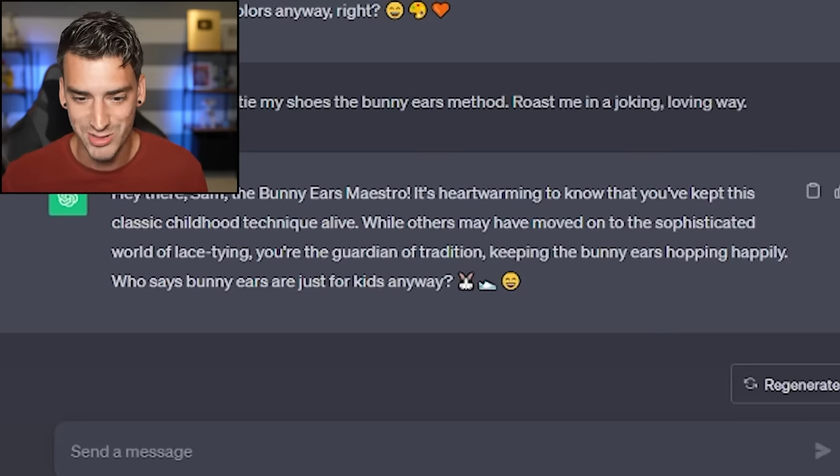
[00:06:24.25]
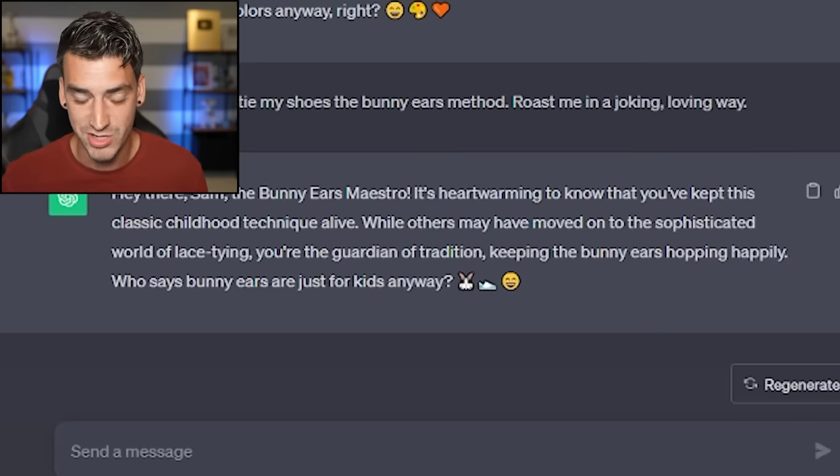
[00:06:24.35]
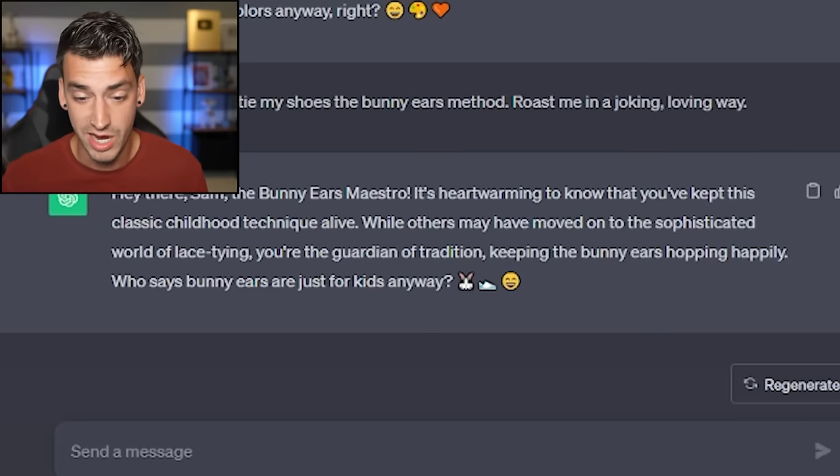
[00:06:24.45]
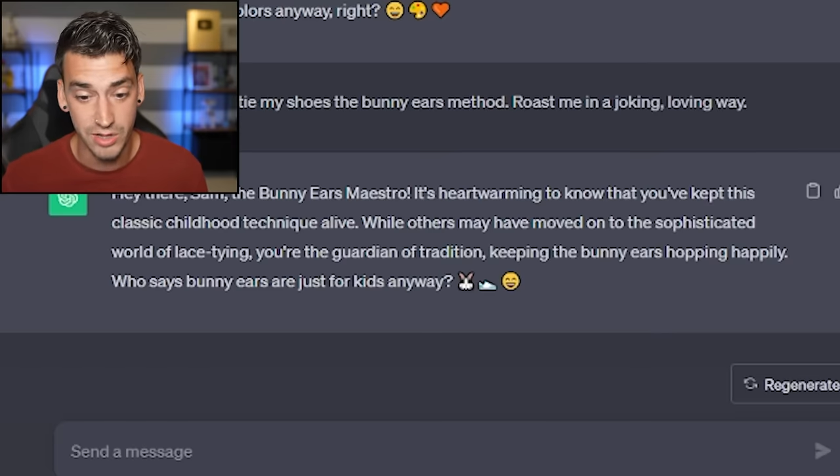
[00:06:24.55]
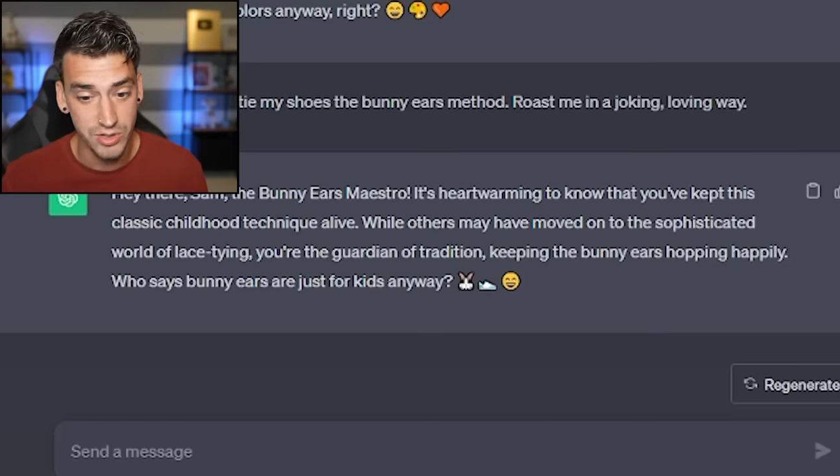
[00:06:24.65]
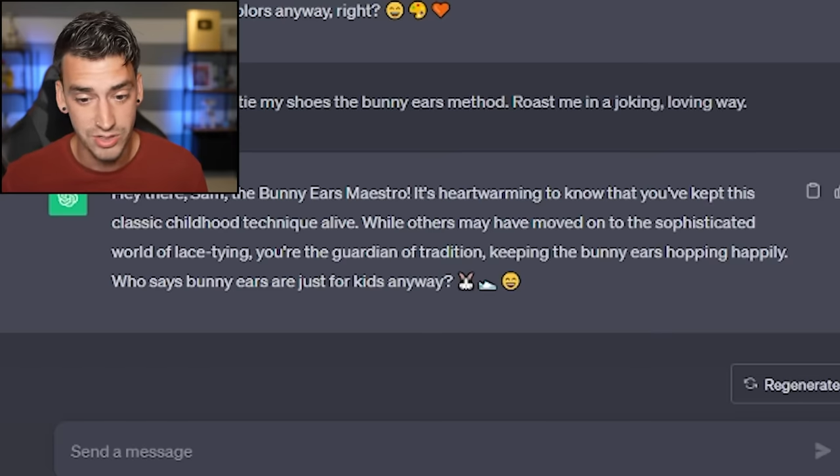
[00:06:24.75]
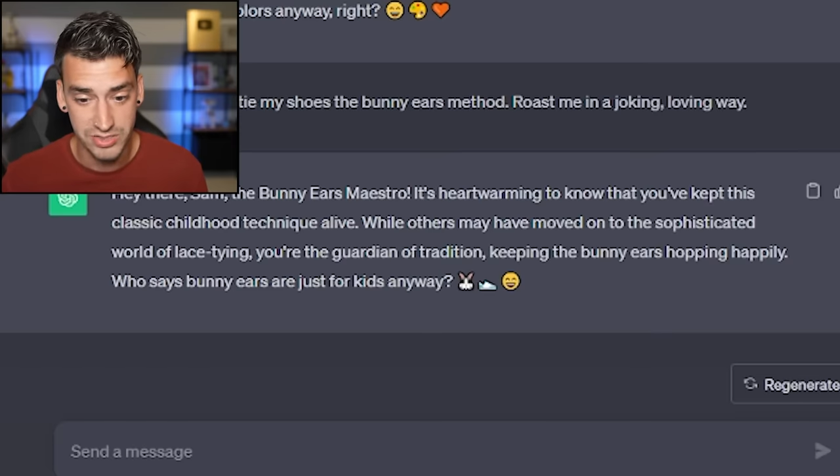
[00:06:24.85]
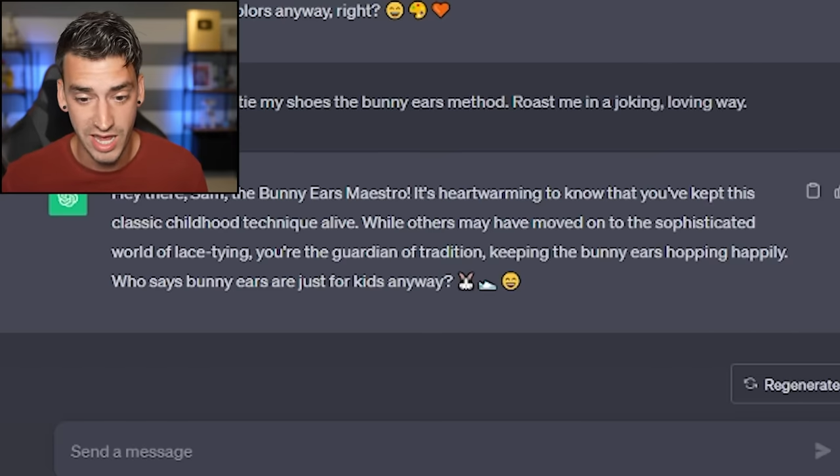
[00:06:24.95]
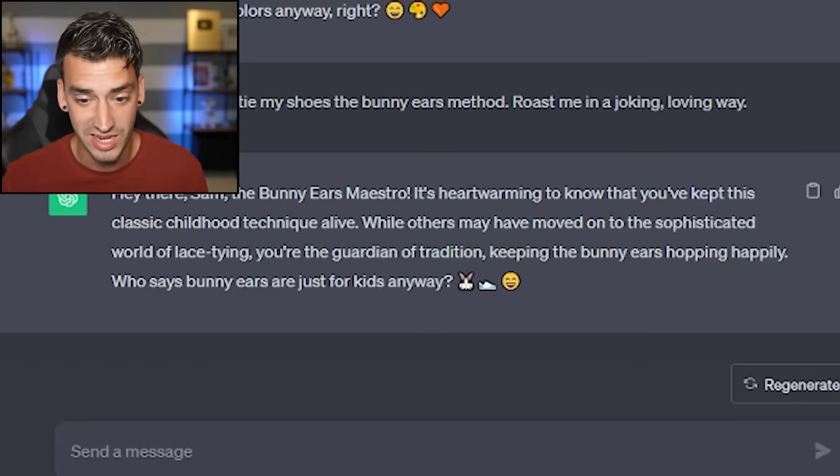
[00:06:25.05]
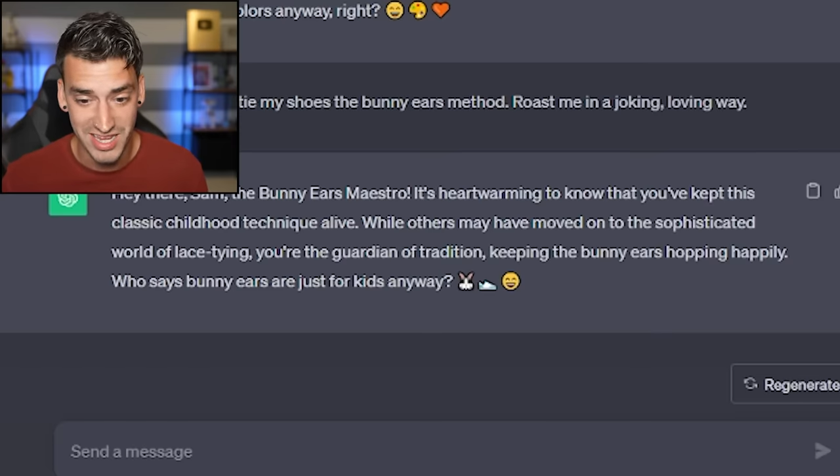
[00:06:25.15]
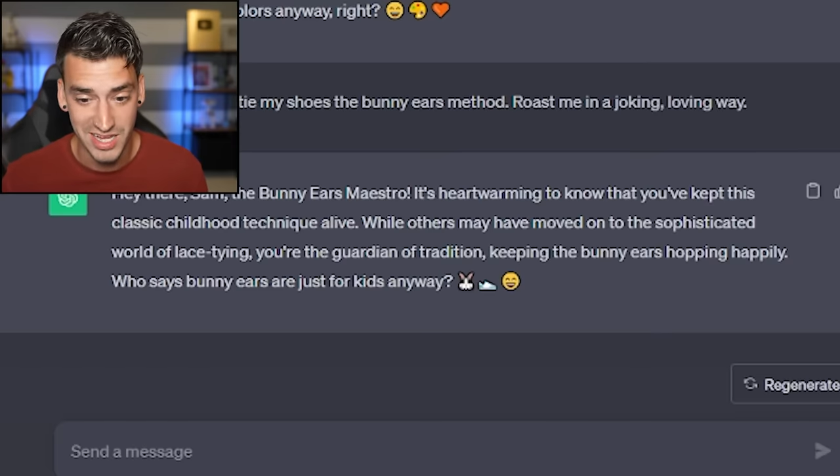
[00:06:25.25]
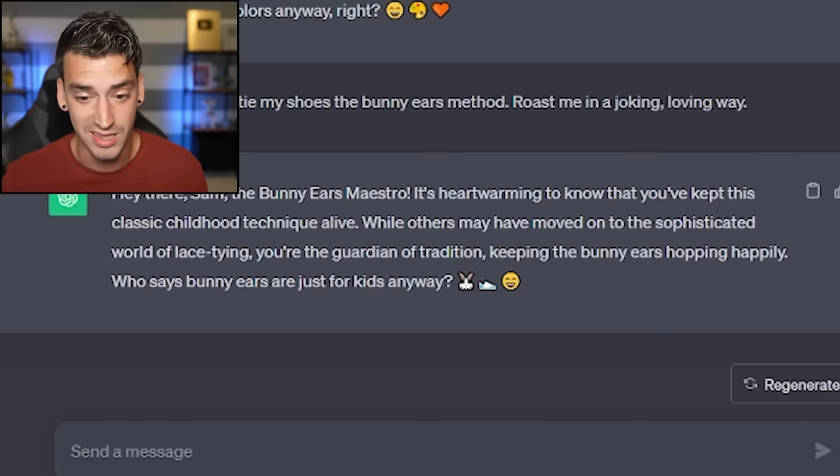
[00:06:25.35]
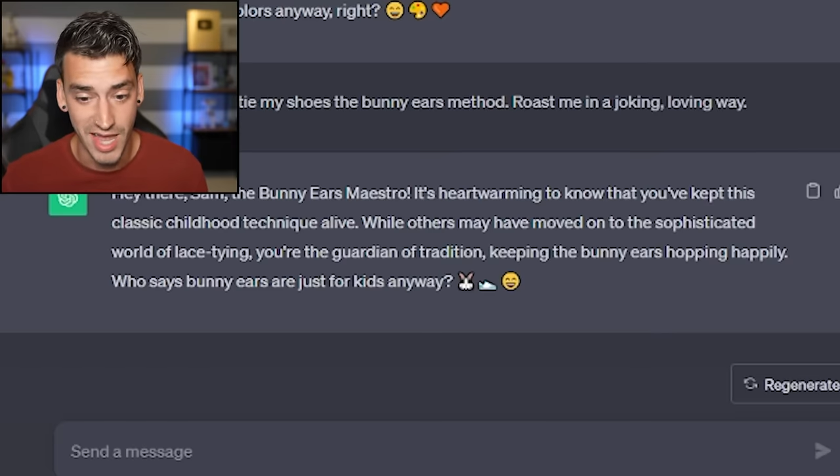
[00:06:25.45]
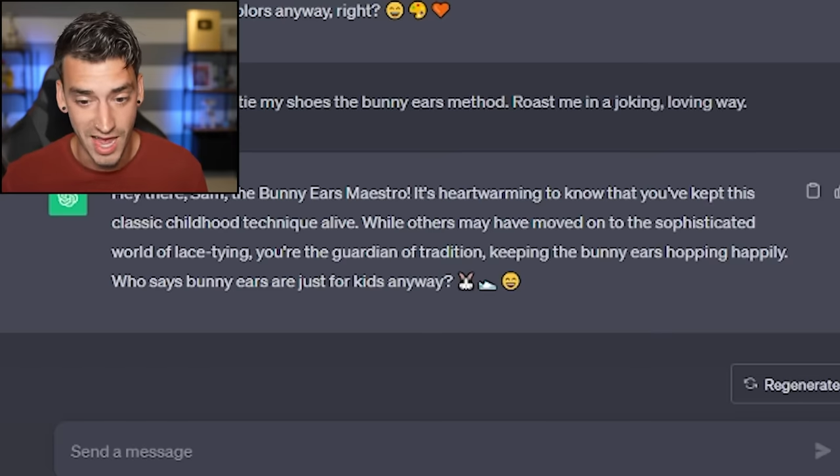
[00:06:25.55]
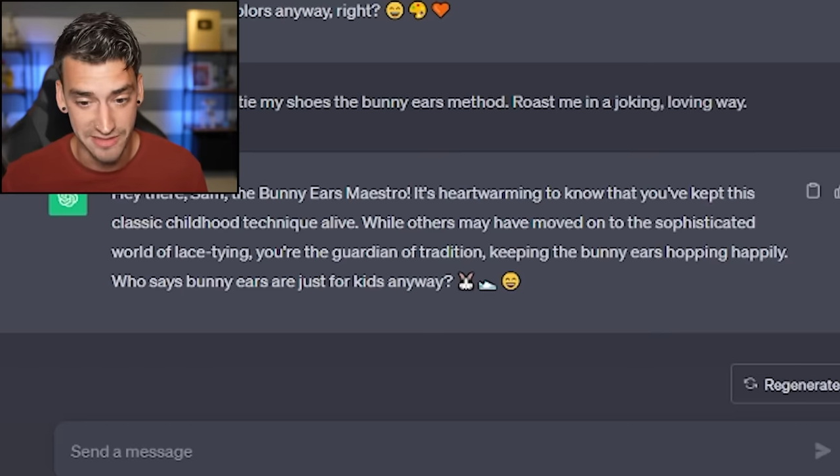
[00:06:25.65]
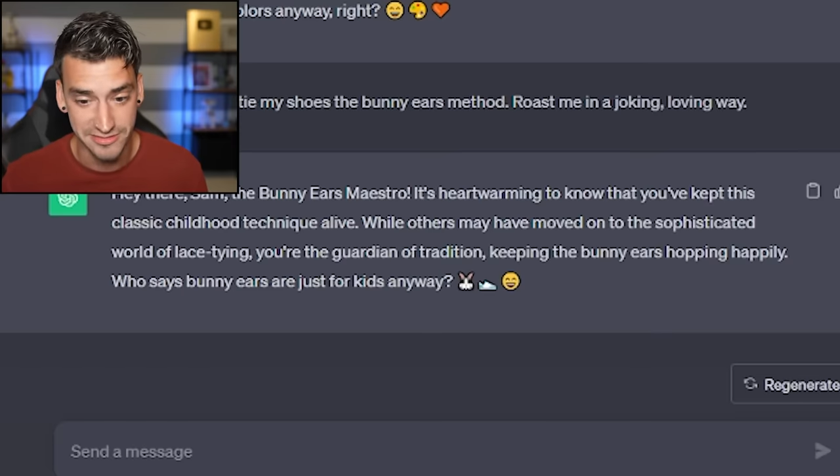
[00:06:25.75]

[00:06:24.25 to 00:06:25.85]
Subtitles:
childhood technique alive.